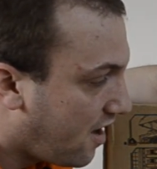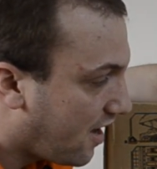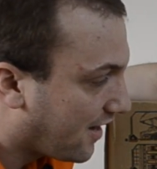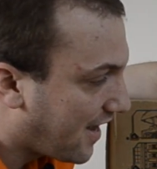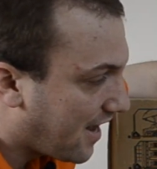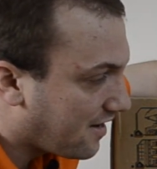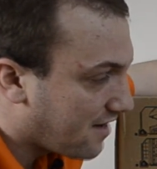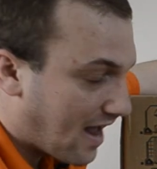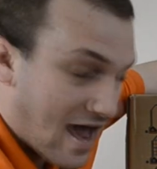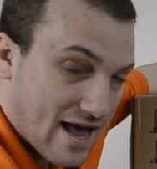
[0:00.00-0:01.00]
Again,
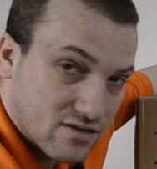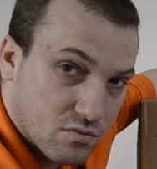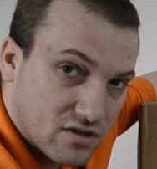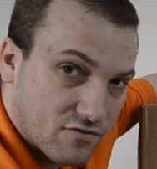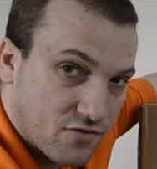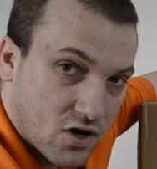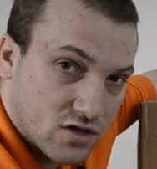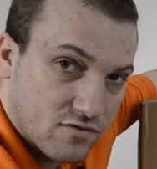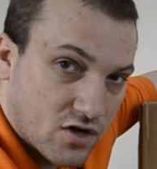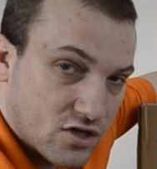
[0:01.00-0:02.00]
as with the
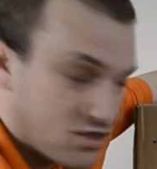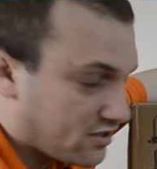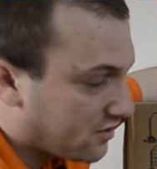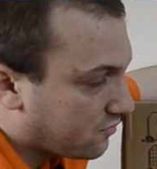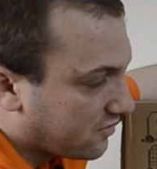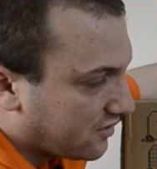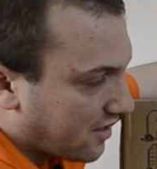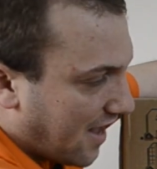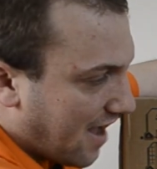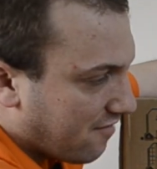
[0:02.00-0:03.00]
first version, this one's going
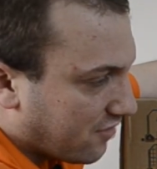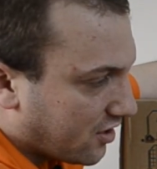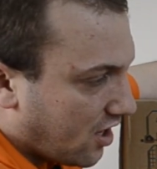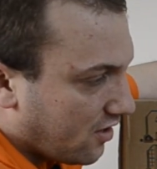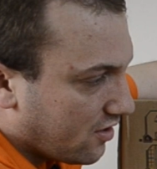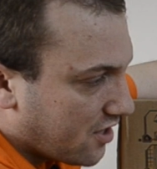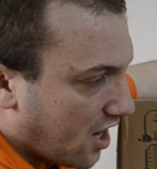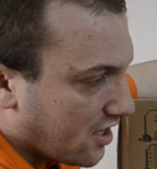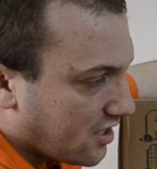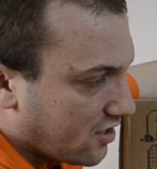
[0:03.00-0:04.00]
to have a colored
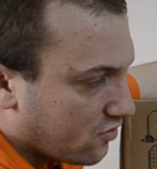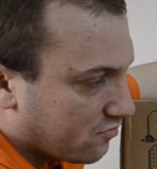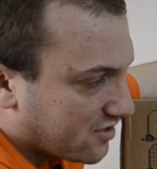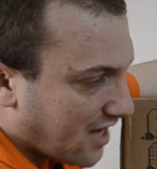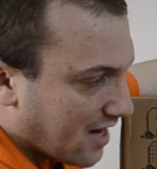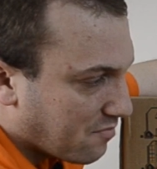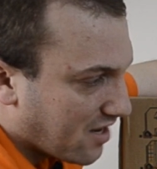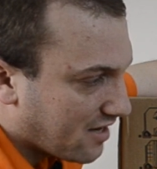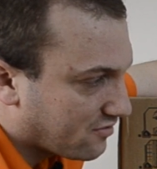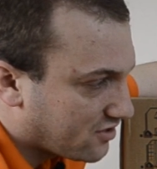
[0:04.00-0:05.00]
honeycomb side
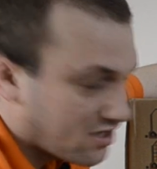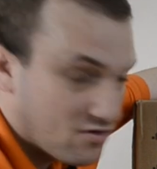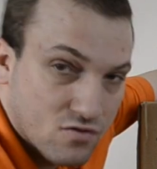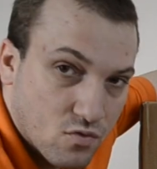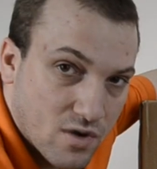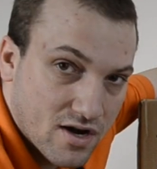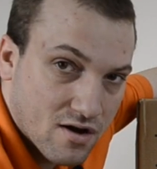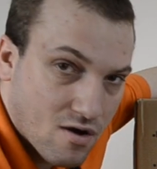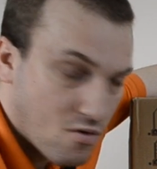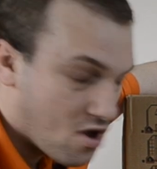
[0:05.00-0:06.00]
panel see-through
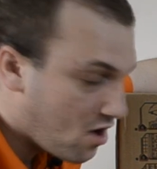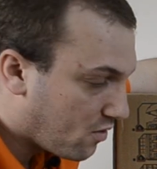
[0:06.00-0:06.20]
window,